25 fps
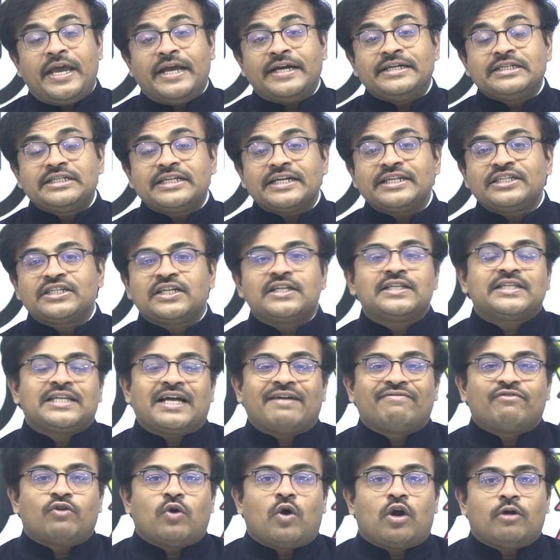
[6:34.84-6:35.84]
intentions
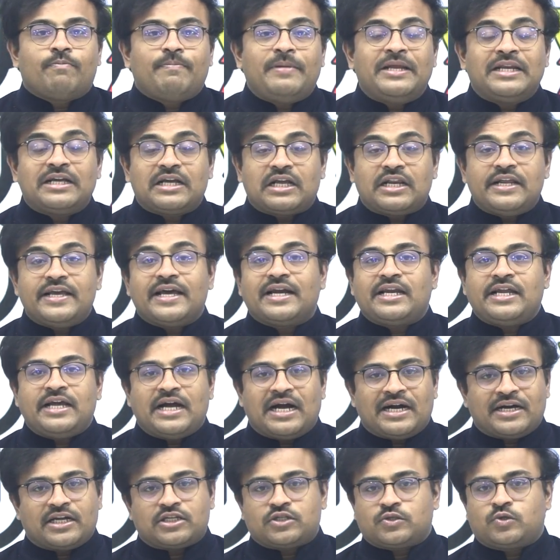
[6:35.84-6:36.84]
have not been
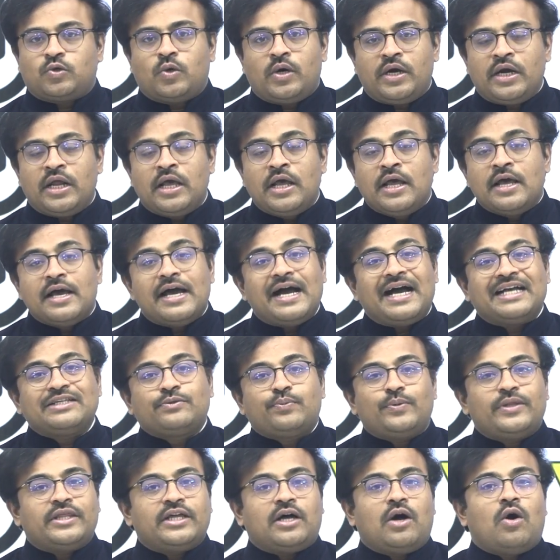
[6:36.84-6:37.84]
clearly understood.
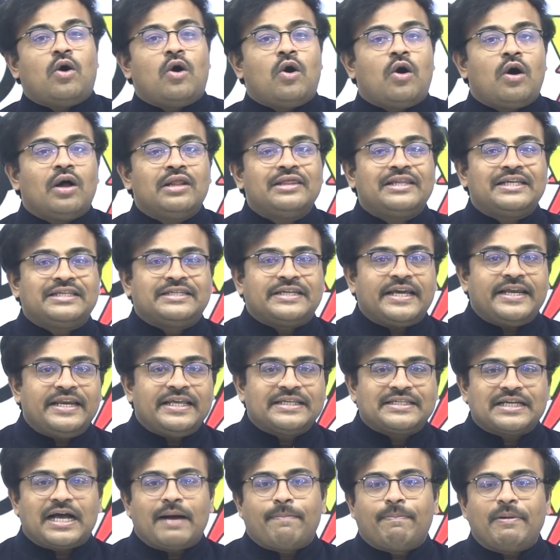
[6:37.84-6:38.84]
As with all the
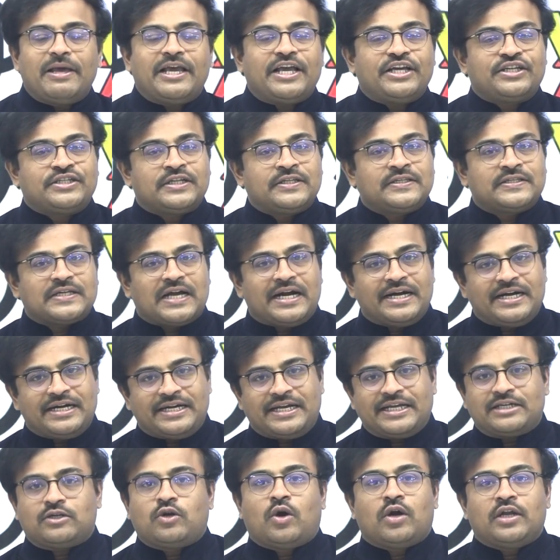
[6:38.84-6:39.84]
Chinese applications and
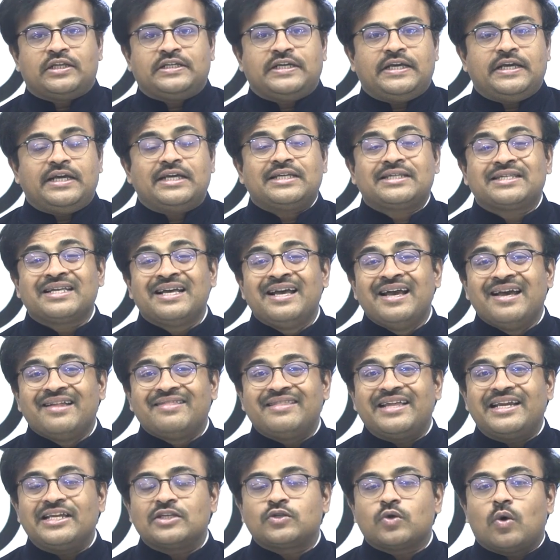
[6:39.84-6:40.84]
technologies,
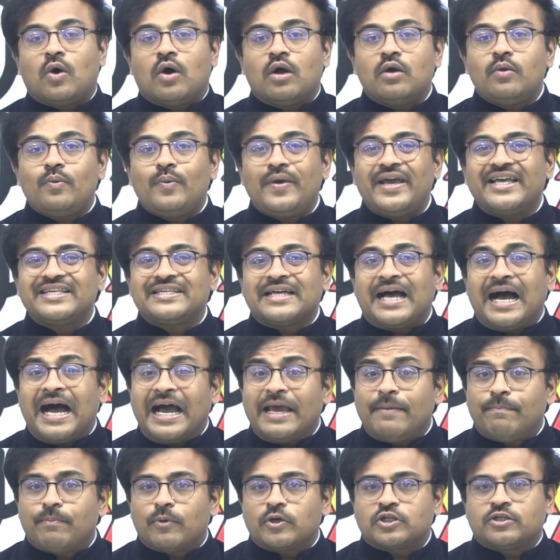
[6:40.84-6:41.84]
there is always
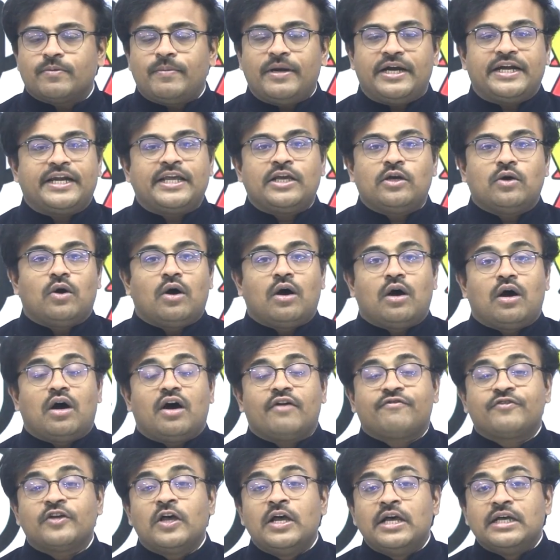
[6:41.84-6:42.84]
high possibility
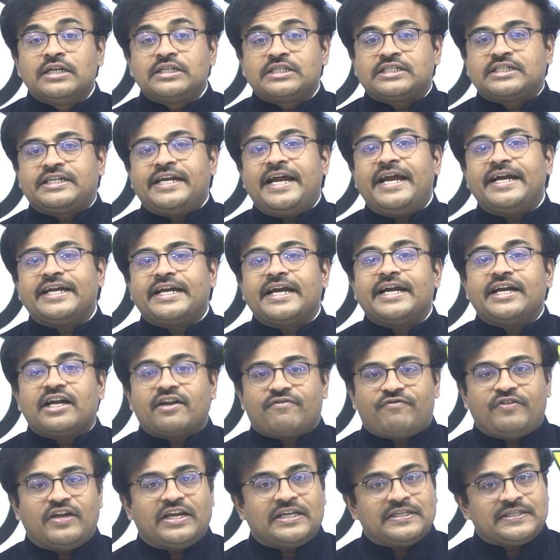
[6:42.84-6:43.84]
of state
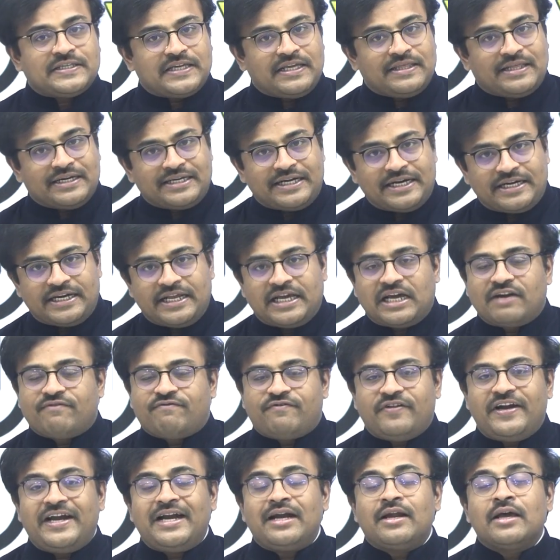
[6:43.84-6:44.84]
interference in the technical
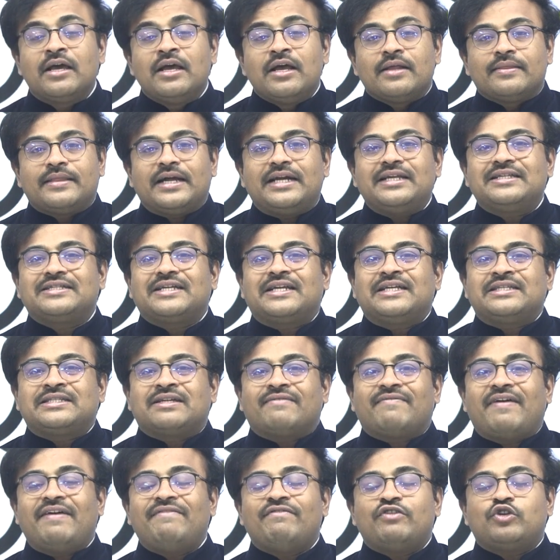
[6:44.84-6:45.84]
field. That is the
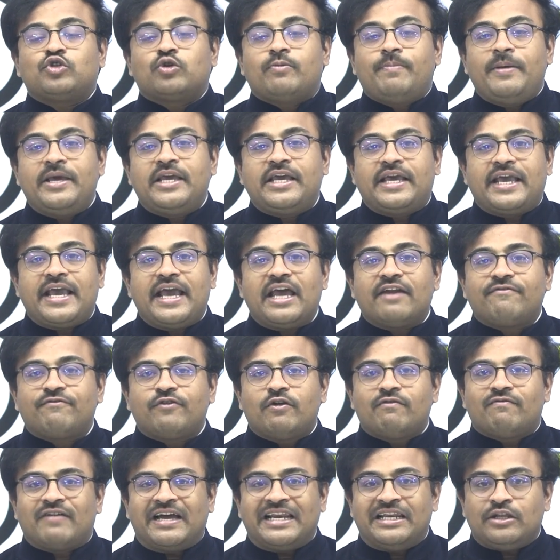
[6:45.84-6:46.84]
reason why we should be
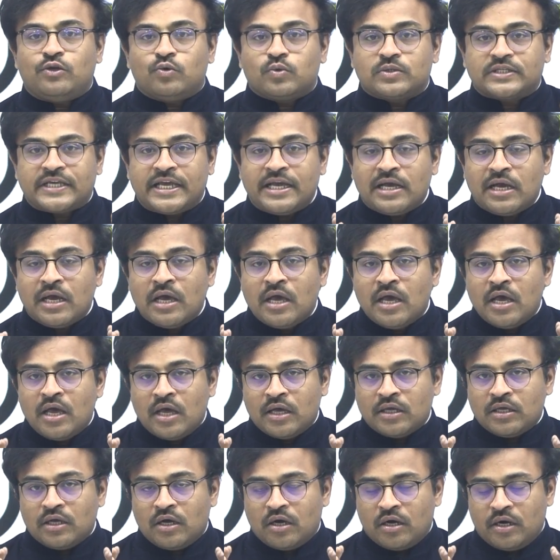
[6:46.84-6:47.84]
careful while using
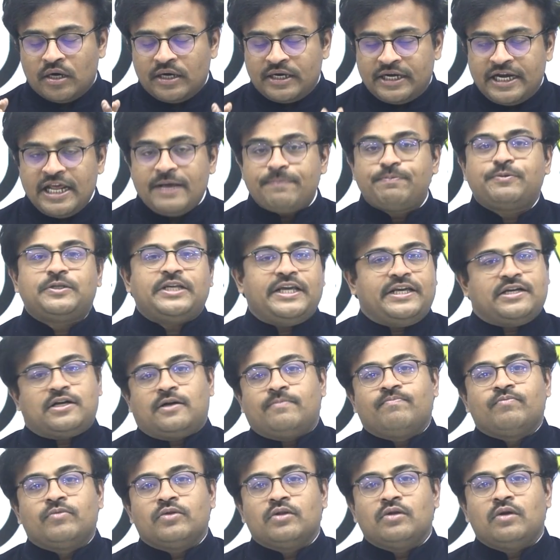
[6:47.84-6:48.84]

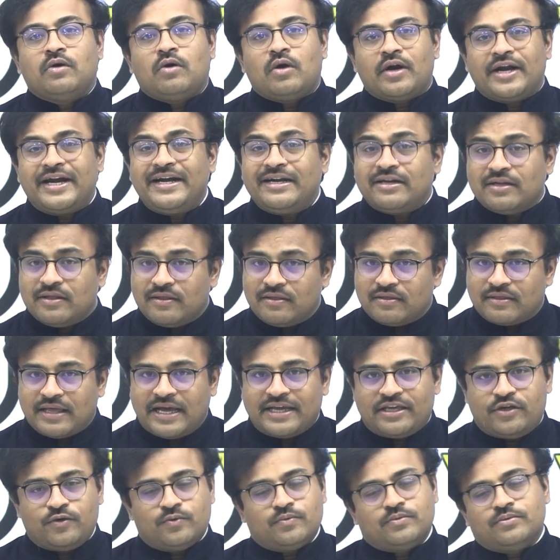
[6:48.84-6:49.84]
DeepSeek. All right,
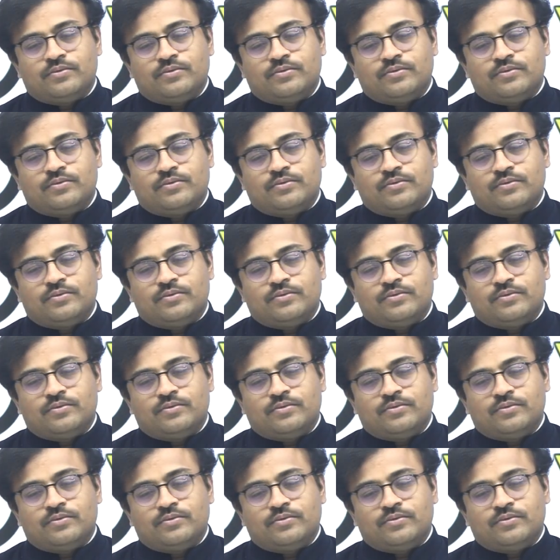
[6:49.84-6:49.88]
thank you.